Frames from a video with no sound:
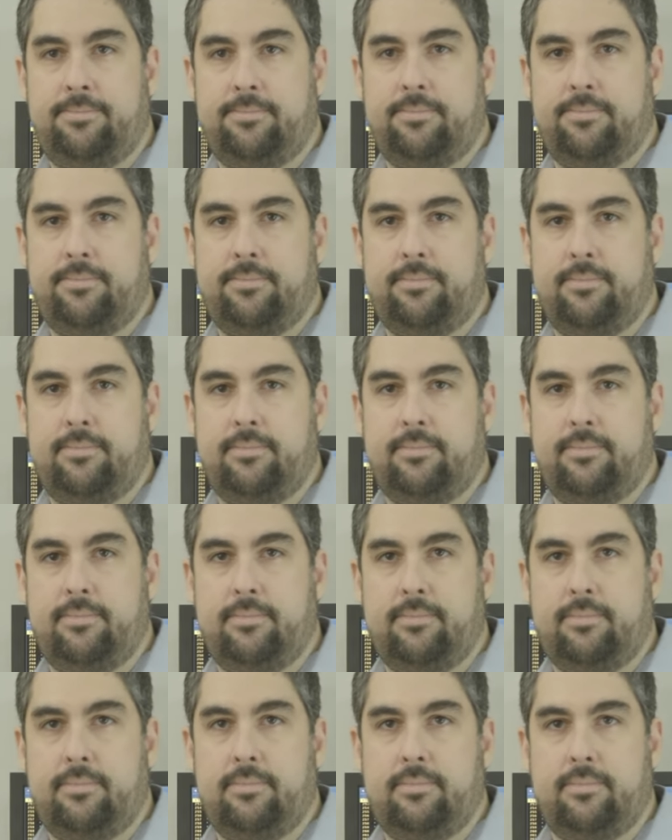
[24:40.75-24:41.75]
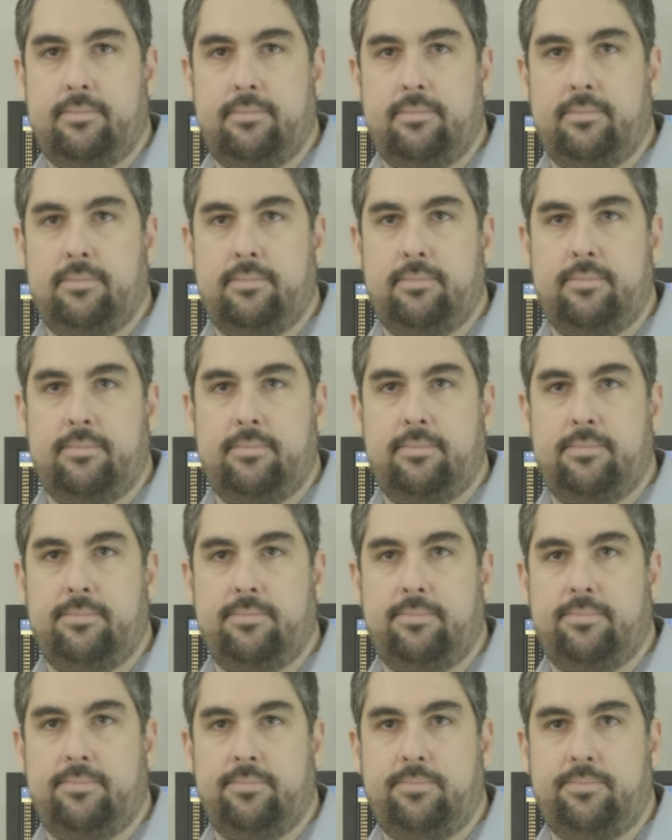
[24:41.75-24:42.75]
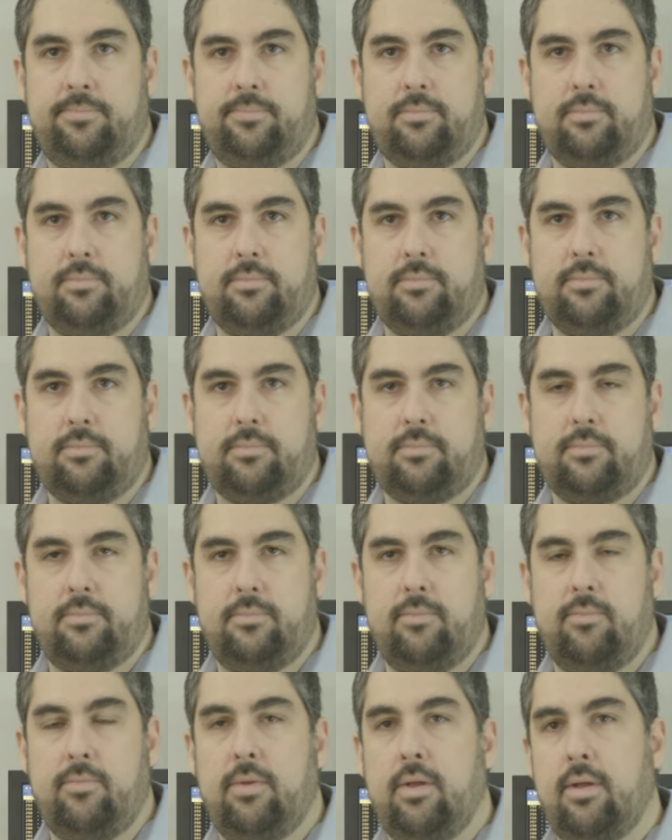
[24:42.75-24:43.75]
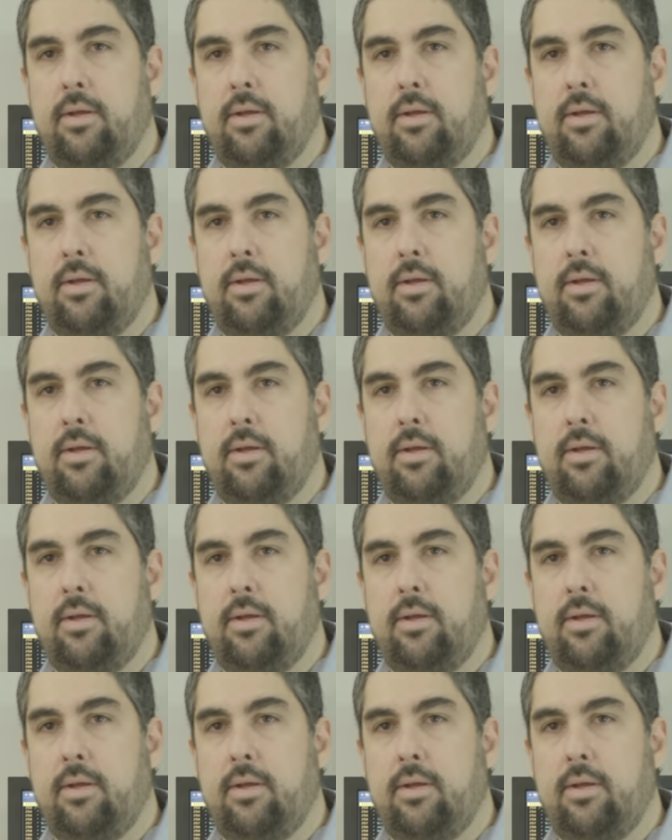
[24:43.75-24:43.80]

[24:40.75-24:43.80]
Nothing is said.